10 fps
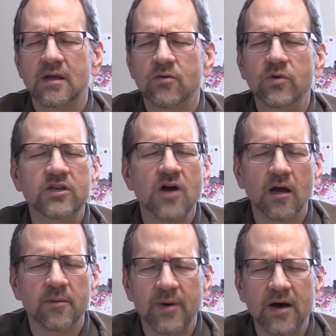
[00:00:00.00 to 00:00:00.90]
We
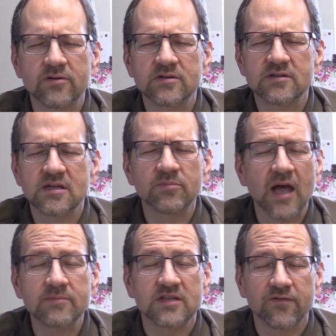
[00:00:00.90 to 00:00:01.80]
talk about
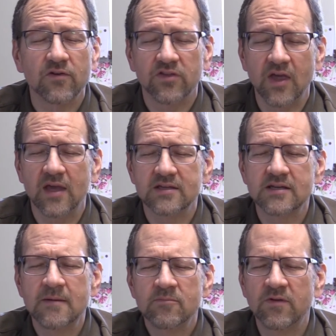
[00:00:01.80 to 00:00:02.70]
sometimes different
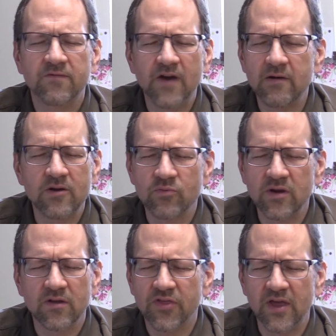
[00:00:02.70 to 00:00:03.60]
things, but very
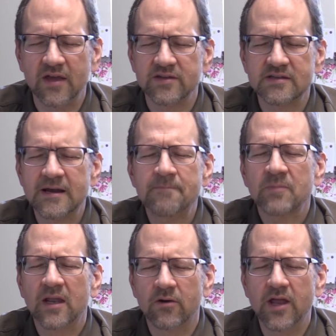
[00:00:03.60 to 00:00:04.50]
real things
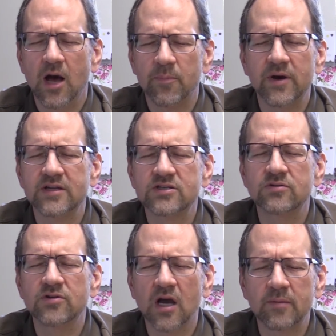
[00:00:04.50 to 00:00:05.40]
and Lord, help us to
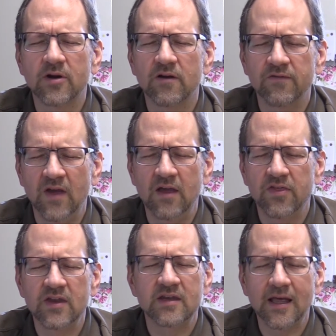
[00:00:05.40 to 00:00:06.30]
talk about our
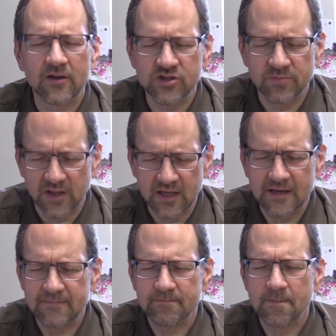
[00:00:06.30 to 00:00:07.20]
faith intelligibly.